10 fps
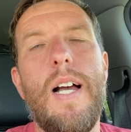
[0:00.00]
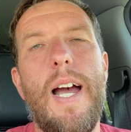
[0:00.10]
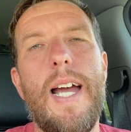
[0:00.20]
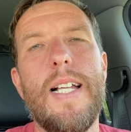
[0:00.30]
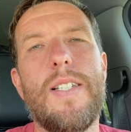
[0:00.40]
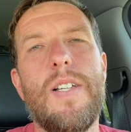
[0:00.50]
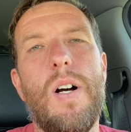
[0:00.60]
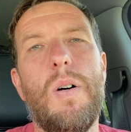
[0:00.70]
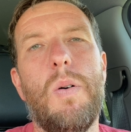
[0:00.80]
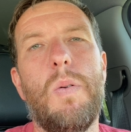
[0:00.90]
And
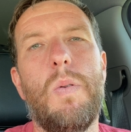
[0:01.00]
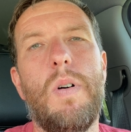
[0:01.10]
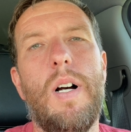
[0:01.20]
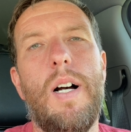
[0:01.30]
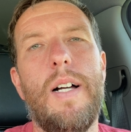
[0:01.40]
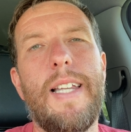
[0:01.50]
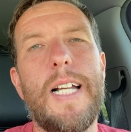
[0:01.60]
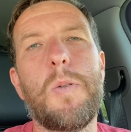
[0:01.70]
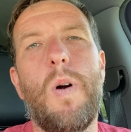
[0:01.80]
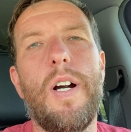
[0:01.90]
so
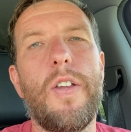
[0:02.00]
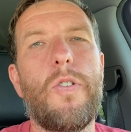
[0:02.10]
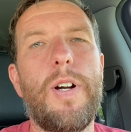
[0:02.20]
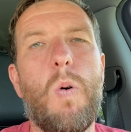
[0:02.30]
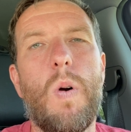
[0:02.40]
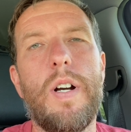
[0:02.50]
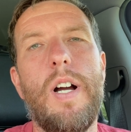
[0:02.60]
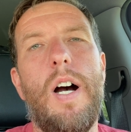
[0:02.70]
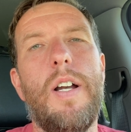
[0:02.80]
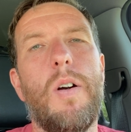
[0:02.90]
that's where a 3/4
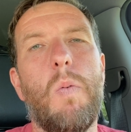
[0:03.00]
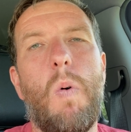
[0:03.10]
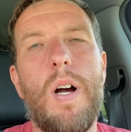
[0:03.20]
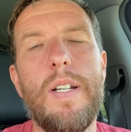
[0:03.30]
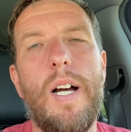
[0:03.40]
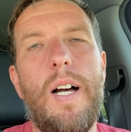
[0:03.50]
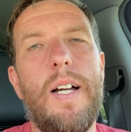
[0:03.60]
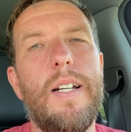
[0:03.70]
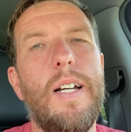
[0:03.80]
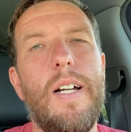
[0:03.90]
ton or 1
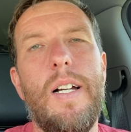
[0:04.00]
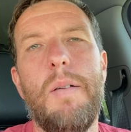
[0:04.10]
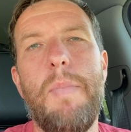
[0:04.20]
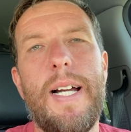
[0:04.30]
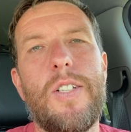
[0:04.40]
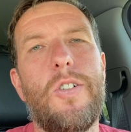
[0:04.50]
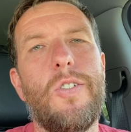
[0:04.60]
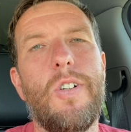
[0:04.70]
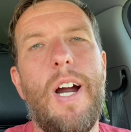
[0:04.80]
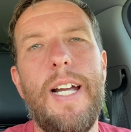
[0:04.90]
ton makes
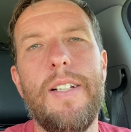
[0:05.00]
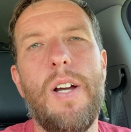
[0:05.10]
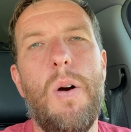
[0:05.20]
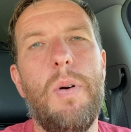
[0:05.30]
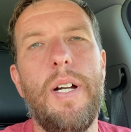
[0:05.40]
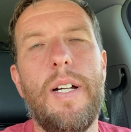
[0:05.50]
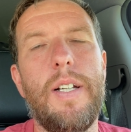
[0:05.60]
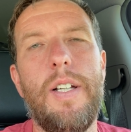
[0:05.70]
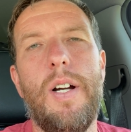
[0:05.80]
great towing.